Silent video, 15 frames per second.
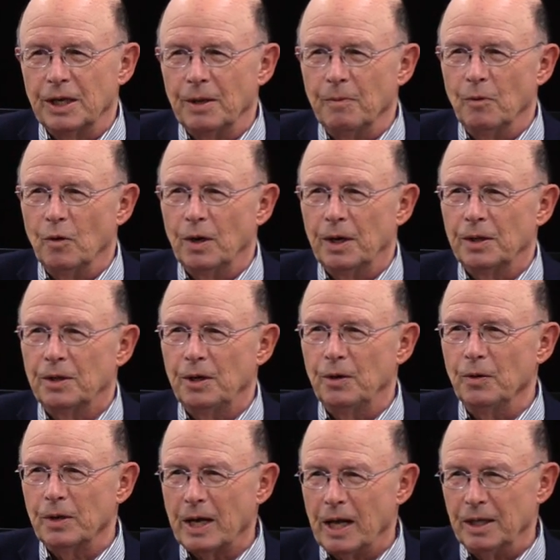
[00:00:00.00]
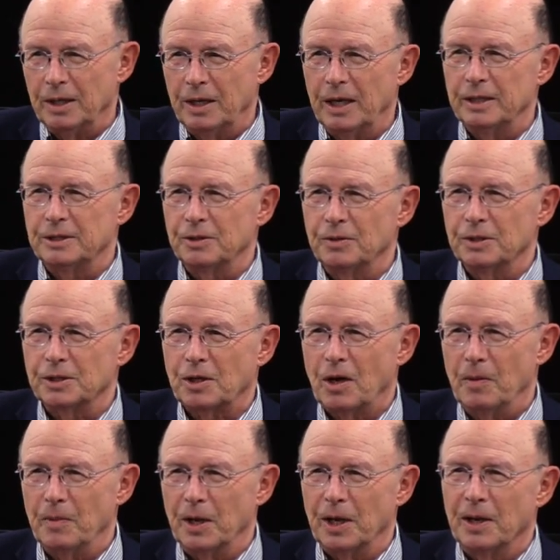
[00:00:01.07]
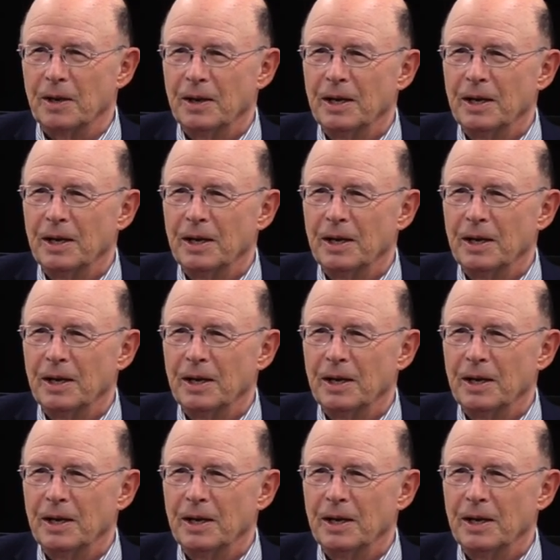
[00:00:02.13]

anymore. The new colonizer is coming.